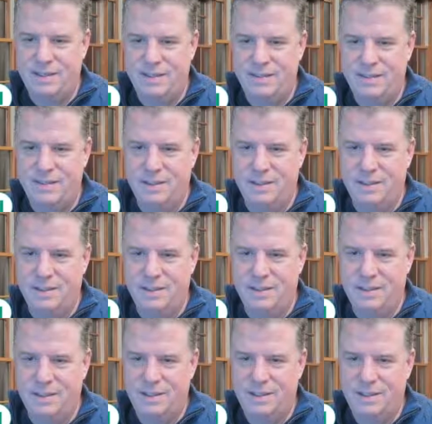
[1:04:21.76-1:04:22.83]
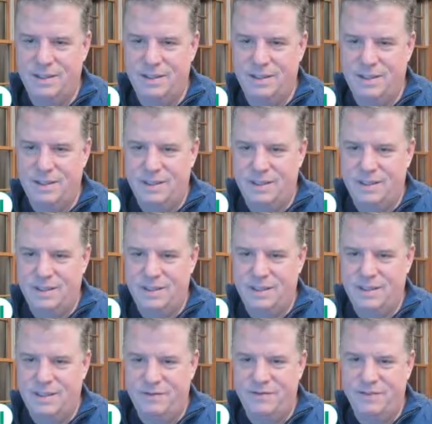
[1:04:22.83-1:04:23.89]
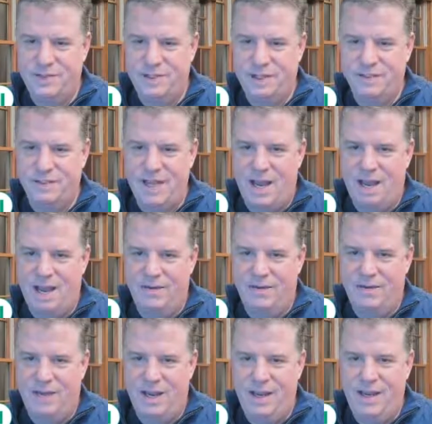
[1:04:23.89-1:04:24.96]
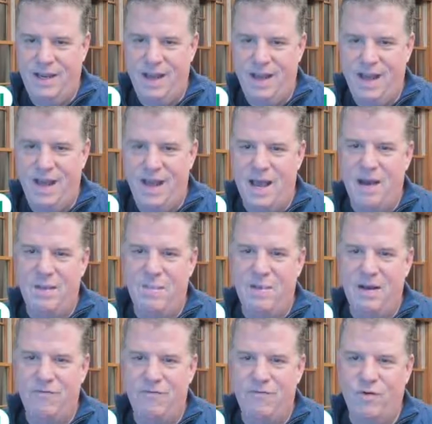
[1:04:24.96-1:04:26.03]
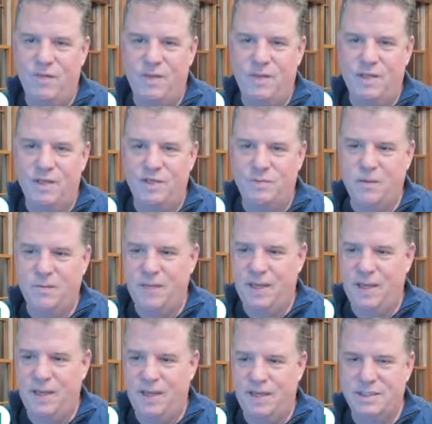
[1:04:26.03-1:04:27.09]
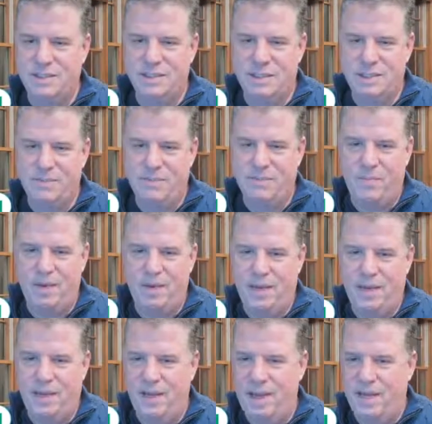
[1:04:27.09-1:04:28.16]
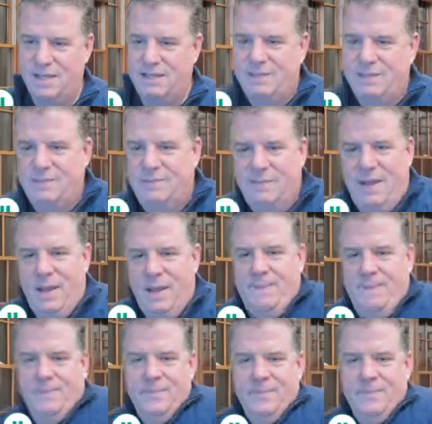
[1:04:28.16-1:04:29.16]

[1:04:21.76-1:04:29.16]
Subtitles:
insert, shift cells down, and now my formulas will be adjusted appropriately. Yes. Okay.